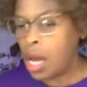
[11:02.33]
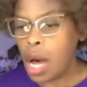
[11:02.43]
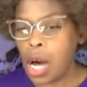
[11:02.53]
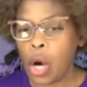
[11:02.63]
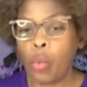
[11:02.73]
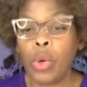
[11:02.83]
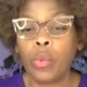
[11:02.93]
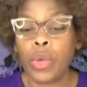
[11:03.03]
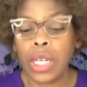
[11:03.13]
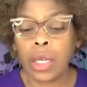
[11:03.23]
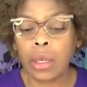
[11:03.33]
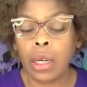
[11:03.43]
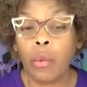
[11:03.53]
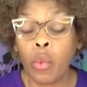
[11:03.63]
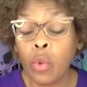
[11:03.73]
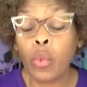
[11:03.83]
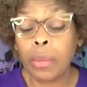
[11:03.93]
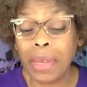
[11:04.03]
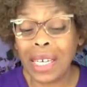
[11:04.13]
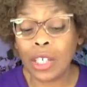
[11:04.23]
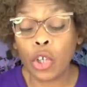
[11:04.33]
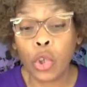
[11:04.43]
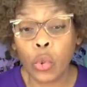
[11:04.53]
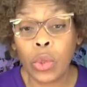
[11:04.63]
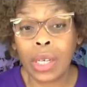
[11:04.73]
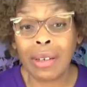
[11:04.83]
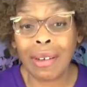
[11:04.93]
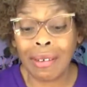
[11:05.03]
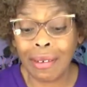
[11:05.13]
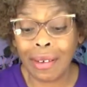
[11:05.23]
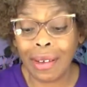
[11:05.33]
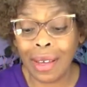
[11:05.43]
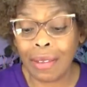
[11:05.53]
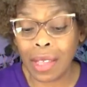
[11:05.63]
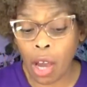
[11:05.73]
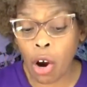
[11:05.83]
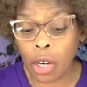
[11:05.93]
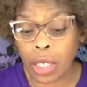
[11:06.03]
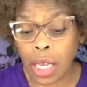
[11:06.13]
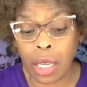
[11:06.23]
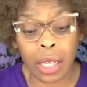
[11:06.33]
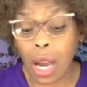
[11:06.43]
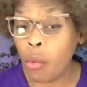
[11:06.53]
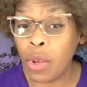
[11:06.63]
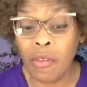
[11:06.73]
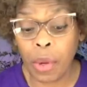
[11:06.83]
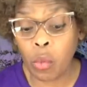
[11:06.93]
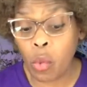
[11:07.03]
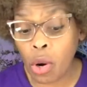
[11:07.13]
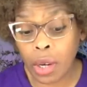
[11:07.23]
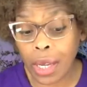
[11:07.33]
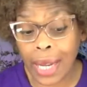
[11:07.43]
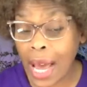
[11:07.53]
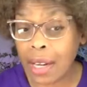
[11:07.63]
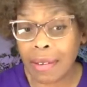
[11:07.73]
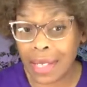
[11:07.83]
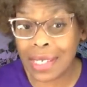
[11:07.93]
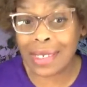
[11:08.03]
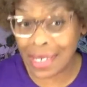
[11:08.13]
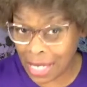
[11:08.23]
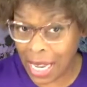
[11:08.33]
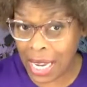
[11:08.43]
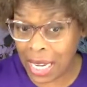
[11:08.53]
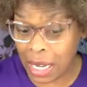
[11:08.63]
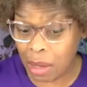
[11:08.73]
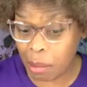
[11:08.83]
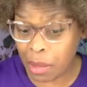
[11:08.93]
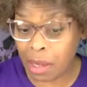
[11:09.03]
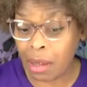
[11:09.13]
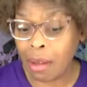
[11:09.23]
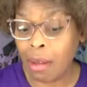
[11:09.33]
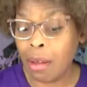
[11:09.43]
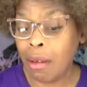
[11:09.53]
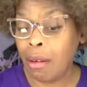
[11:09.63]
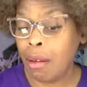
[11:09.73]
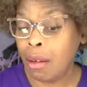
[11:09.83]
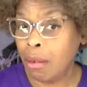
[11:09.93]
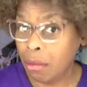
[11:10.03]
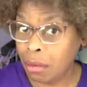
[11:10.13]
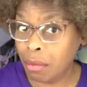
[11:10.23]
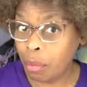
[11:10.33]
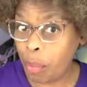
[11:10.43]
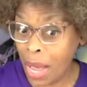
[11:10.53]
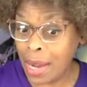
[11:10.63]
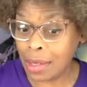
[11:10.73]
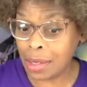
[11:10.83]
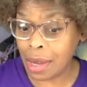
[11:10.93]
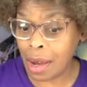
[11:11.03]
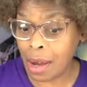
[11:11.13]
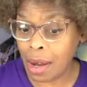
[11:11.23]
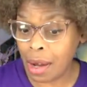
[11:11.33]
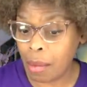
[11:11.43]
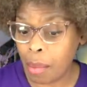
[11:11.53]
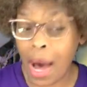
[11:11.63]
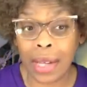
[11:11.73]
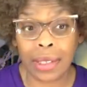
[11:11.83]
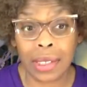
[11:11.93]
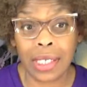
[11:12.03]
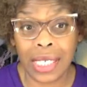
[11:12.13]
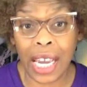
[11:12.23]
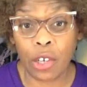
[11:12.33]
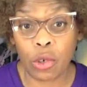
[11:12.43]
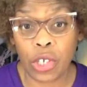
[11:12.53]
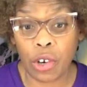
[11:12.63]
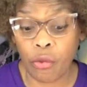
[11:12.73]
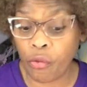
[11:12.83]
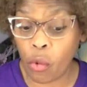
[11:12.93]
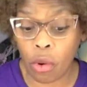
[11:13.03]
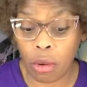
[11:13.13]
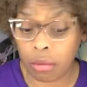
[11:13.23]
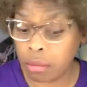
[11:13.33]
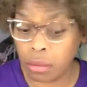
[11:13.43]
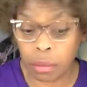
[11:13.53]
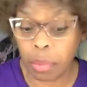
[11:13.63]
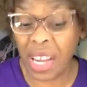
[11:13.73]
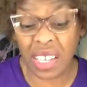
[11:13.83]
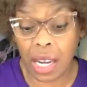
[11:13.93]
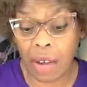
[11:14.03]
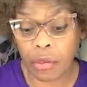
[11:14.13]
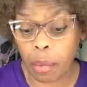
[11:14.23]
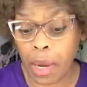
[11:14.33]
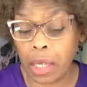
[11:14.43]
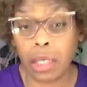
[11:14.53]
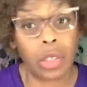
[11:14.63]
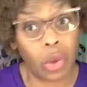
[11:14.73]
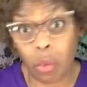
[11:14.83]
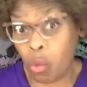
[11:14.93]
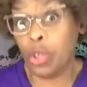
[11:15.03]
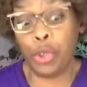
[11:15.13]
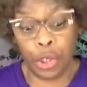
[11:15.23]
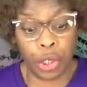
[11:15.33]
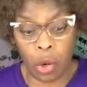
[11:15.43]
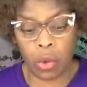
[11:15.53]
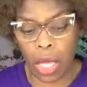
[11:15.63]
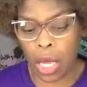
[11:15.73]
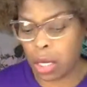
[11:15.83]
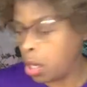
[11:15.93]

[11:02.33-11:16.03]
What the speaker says: what would be included in the art kit. Now we've been working out of this same paint pot containers here for painting after painting. So I want you to know that